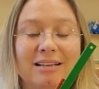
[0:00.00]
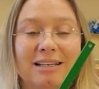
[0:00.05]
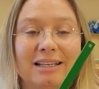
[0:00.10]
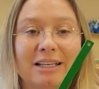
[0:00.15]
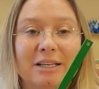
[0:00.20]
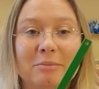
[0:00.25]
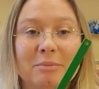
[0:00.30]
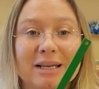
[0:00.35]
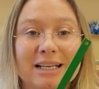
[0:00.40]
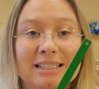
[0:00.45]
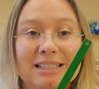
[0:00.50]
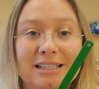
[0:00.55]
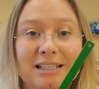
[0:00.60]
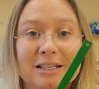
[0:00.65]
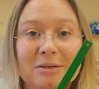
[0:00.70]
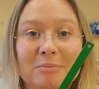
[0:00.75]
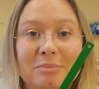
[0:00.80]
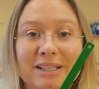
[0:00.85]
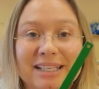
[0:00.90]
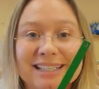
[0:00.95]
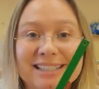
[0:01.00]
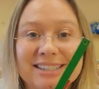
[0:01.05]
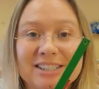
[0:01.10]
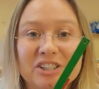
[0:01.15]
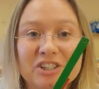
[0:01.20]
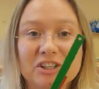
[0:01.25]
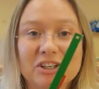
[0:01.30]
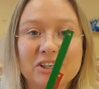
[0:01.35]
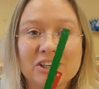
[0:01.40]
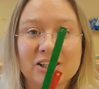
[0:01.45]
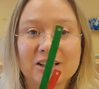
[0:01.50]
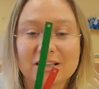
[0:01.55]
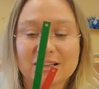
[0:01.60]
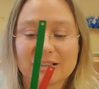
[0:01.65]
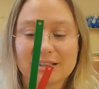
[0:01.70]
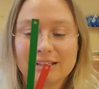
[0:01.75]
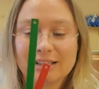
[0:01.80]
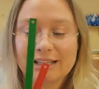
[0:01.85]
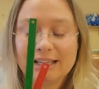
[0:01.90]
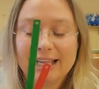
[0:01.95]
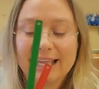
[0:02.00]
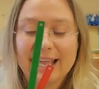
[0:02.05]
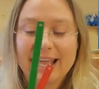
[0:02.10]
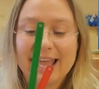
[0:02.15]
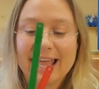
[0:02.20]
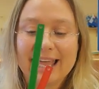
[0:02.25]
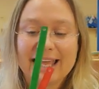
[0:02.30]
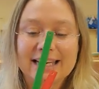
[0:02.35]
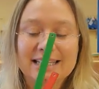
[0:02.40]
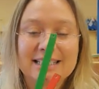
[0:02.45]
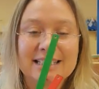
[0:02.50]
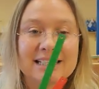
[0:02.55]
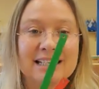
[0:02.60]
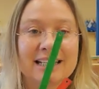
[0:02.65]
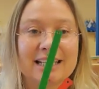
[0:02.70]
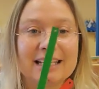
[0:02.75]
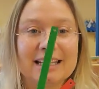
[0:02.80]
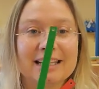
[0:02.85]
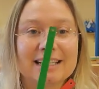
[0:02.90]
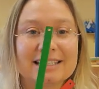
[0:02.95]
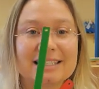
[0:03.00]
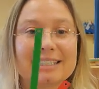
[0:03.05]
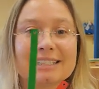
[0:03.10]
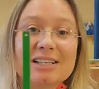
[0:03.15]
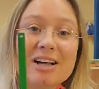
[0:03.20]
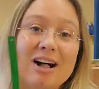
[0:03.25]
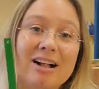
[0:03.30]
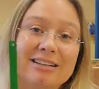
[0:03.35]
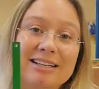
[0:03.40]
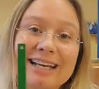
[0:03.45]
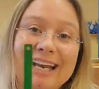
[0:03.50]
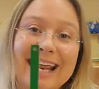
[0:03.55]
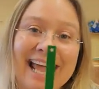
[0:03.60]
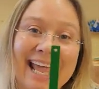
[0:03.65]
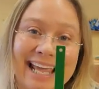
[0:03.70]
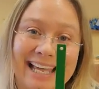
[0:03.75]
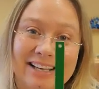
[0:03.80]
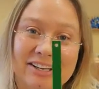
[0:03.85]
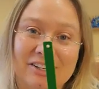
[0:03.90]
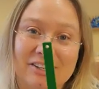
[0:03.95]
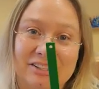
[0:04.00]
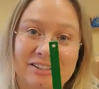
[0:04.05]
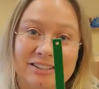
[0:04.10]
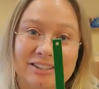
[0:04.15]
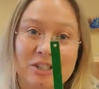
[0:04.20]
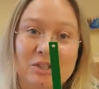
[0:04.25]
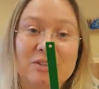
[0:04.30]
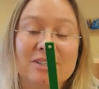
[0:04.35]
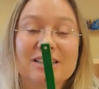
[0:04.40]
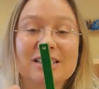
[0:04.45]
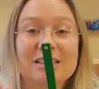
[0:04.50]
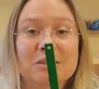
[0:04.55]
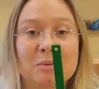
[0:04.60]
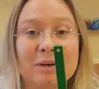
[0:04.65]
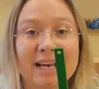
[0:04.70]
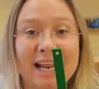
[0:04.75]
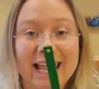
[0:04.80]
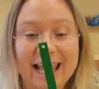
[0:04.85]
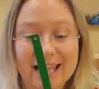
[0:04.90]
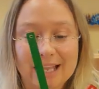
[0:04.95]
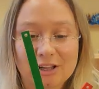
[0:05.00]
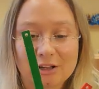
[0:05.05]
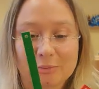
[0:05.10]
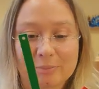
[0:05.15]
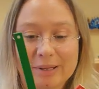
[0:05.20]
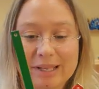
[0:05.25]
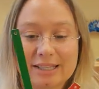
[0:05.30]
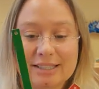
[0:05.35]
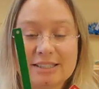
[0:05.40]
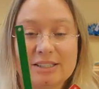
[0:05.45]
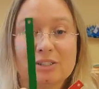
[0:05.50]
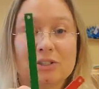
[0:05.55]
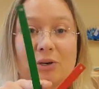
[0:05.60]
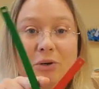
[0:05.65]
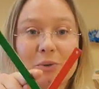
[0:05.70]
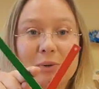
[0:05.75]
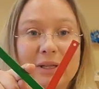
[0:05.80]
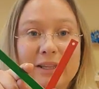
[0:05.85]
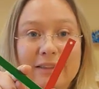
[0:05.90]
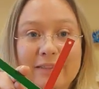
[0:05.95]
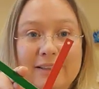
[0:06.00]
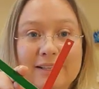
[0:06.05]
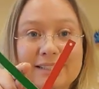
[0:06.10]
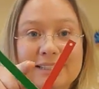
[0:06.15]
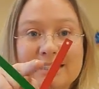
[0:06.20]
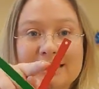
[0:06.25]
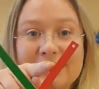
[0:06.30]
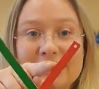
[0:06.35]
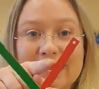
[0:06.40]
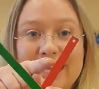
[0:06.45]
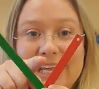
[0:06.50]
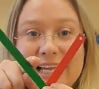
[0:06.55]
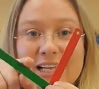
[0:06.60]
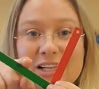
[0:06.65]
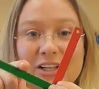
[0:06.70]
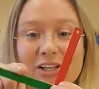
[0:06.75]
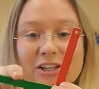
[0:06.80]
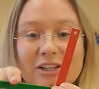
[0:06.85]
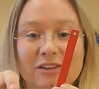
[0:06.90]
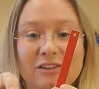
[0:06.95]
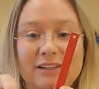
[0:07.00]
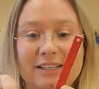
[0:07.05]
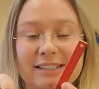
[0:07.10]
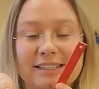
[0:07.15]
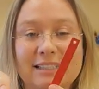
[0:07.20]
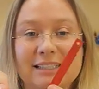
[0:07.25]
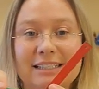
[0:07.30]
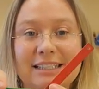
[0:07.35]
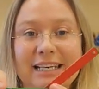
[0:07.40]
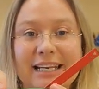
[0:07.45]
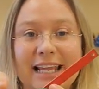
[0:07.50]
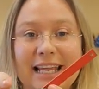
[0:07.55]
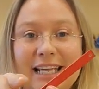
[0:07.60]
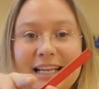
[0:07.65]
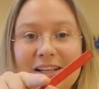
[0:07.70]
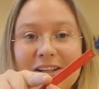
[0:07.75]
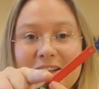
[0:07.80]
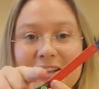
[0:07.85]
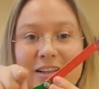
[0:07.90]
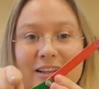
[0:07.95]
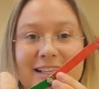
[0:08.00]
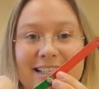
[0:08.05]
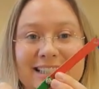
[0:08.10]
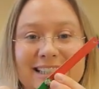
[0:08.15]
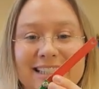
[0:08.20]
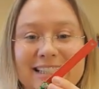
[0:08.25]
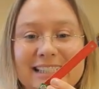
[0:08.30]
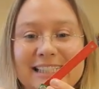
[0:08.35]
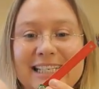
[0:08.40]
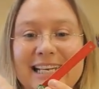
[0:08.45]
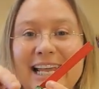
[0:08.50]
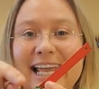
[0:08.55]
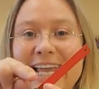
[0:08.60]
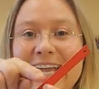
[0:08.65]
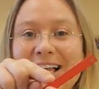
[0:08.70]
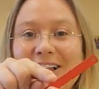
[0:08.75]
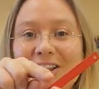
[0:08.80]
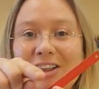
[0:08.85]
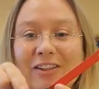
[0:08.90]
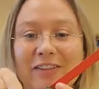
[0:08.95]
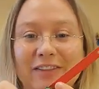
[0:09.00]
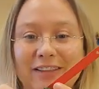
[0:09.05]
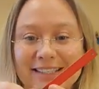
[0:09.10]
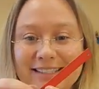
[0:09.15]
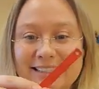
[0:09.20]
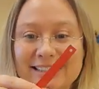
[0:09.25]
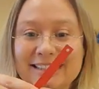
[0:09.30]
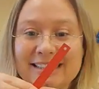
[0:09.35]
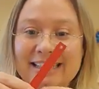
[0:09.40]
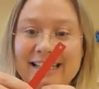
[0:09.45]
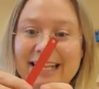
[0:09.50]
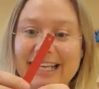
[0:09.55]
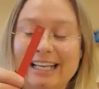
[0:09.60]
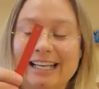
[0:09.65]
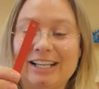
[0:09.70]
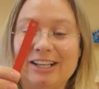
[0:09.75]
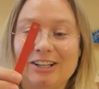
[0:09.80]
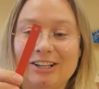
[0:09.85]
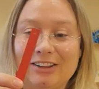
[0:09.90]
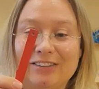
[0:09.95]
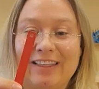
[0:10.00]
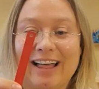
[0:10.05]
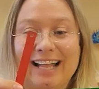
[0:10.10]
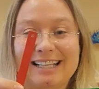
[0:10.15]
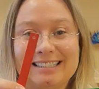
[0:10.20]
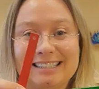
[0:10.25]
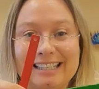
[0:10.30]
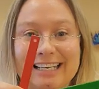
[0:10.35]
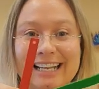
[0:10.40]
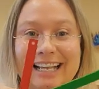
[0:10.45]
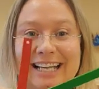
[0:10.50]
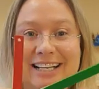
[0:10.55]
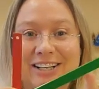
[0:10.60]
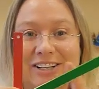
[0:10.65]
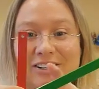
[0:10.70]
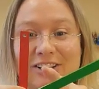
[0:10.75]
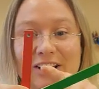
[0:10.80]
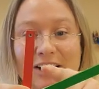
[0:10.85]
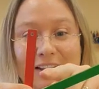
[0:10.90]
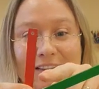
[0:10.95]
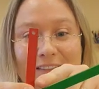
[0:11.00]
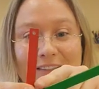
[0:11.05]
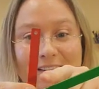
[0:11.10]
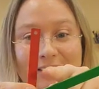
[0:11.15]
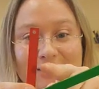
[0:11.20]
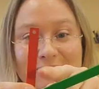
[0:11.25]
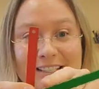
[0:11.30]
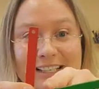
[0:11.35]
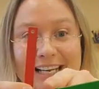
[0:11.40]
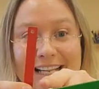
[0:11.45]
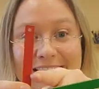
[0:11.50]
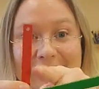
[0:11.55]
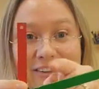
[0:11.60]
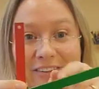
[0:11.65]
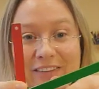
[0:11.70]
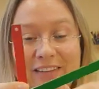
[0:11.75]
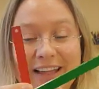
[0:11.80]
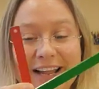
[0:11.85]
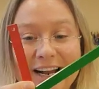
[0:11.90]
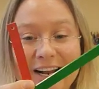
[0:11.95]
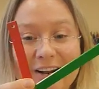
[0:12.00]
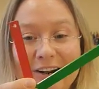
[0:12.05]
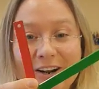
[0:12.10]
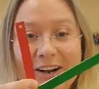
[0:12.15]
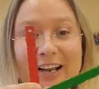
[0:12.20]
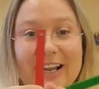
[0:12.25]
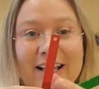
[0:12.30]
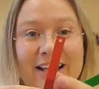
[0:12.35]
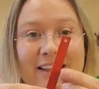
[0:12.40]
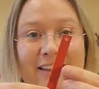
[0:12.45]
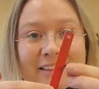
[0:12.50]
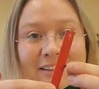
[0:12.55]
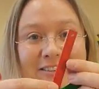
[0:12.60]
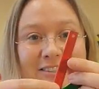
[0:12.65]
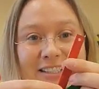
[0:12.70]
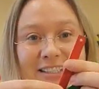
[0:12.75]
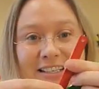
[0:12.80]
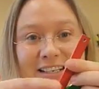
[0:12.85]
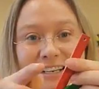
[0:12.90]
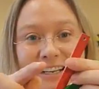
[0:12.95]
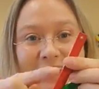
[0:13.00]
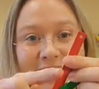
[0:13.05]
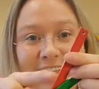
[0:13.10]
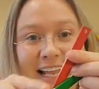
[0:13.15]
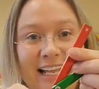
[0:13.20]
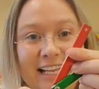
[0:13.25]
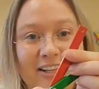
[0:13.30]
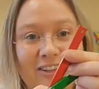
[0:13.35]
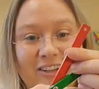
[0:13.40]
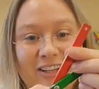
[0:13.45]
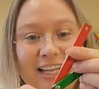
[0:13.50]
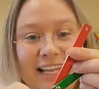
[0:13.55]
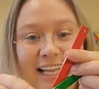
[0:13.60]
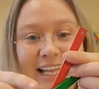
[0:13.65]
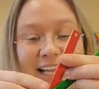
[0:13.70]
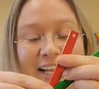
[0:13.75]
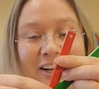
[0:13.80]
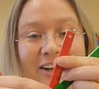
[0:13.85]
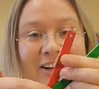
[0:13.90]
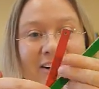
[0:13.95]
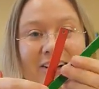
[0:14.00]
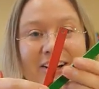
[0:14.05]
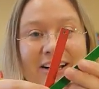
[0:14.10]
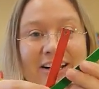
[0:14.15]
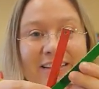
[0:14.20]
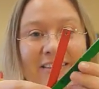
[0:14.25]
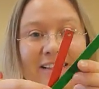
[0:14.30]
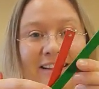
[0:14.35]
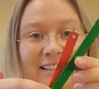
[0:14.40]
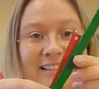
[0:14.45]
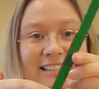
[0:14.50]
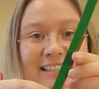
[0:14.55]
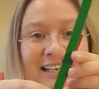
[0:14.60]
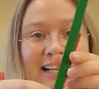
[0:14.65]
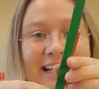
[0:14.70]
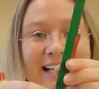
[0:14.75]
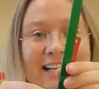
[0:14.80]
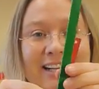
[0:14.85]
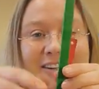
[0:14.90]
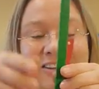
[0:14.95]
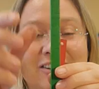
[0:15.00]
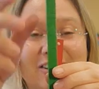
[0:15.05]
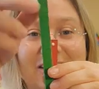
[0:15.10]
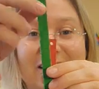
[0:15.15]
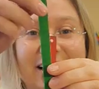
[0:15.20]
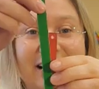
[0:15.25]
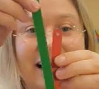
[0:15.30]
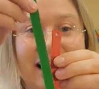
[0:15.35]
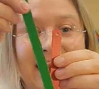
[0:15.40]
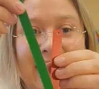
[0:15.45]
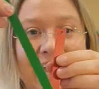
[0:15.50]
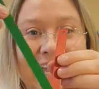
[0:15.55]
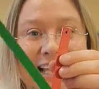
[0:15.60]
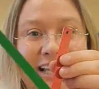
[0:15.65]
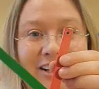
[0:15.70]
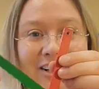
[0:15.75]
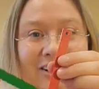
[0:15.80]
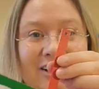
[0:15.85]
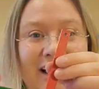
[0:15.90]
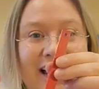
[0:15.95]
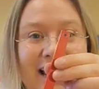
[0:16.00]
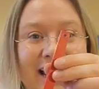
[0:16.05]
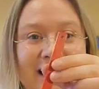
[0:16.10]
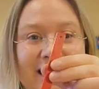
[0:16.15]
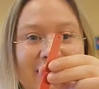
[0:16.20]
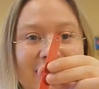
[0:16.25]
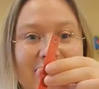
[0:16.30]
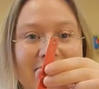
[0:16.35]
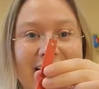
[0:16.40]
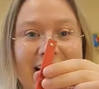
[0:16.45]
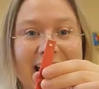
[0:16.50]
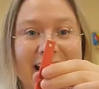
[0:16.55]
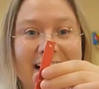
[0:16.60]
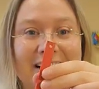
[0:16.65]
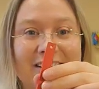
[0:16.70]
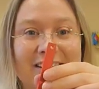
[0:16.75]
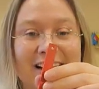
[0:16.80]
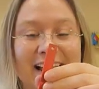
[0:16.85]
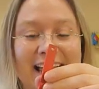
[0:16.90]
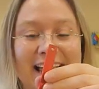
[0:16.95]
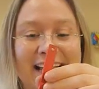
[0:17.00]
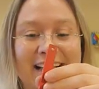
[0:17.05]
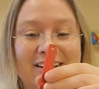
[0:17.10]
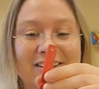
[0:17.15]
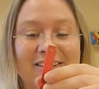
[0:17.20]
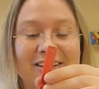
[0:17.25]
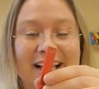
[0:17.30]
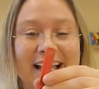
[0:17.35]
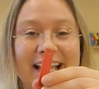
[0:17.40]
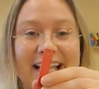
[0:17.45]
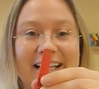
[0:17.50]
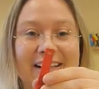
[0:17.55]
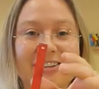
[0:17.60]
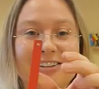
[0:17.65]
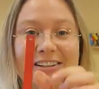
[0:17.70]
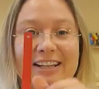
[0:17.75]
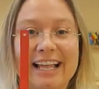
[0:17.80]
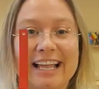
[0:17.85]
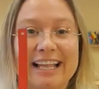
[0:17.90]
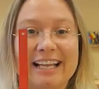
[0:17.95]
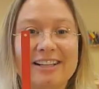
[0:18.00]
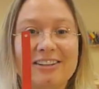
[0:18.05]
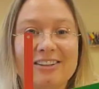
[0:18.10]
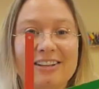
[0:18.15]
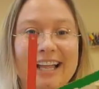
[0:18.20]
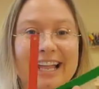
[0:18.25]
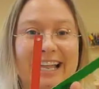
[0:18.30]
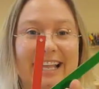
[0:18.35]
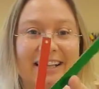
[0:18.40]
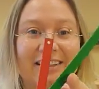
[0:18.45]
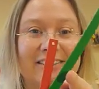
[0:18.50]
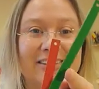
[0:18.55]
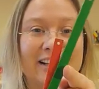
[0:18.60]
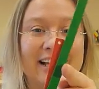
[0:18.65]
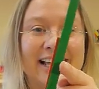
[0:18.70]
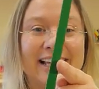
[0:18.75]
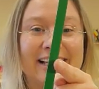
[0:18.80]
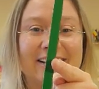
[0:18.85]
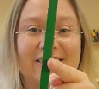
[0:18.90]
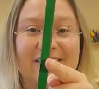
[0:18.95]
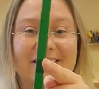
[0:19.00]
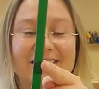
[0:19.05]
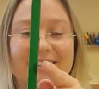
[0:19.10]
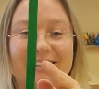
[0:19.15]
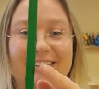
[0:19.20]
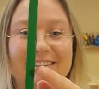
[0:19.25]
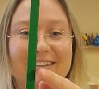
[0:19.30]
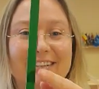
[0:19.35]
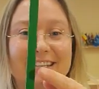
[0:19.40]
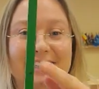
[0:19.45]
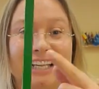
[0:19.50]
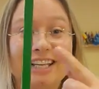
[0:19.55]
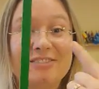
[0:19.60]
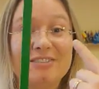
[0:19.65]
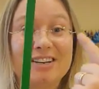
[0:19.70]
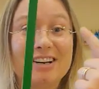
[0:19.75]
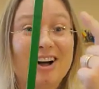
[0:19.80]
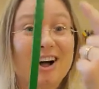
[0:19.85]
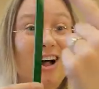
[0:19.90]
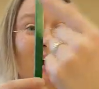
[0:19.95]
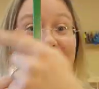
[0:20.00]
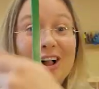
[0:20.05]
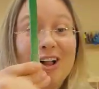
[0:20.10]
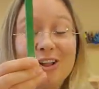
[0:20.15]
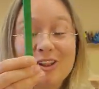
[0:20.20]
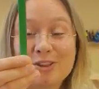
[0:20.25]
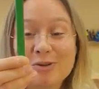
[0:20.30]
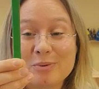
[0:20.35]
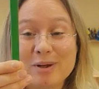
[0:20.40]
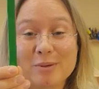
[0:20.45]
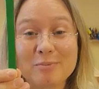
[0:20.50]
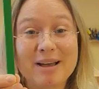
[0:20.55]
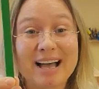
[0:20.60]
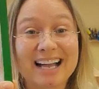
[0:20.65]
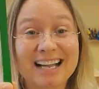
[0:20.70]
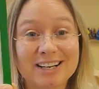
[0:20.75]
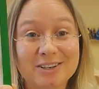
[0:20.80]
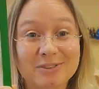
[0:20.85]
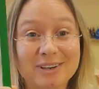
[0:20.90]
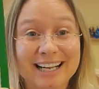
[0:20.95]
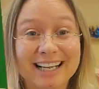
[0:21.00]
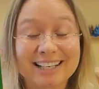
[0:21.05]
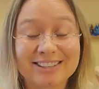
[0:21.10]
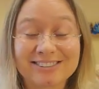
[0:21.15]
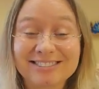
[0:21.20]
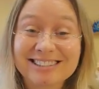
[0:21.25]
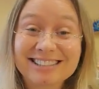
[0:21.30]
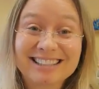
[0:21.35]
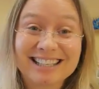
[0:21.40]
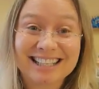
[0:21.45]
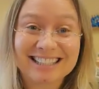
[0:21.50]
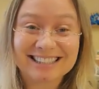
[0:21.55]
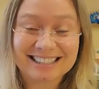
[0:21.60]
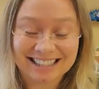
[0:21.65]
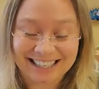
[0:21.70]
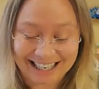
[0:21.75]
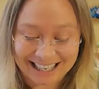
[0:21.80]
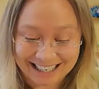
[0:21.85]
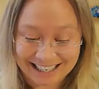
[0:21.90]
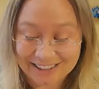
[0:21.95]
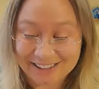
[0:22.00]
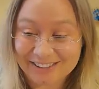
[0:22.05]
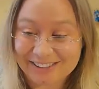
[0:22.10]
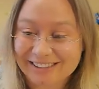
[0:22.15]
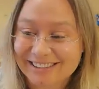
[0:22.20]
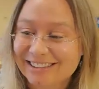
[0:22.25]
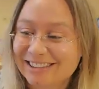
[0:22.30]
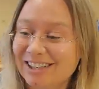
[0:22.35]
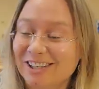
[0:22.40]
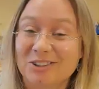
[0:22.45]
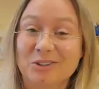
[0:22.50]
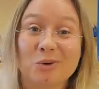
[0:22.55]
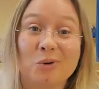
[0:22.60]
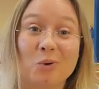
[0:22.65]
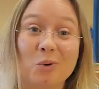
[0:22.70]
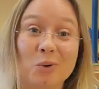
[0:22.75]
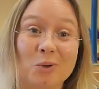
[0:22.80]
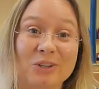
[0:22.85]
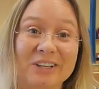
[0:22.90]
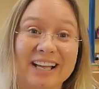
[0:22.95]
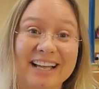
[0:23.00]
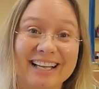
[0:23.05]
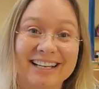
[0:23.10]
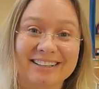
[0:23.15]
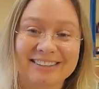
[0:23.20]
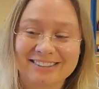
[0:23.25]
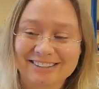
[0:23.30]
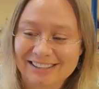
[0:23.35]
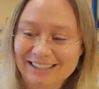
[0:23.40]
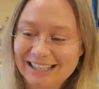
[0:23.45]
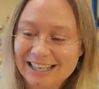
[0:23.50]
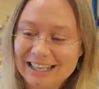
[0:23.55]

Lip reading: it makes a complete circle. And this is called an angle. So this is what angle means. So this is an angle, this is an angle, this is an angle, this is an angle, that's an angle, there's an angle there, there's an angle here, that's an angle, angle, angle, angle, angle, angle, angle, angle, angle. Even all the way back around, that's an angle, called a whole angle.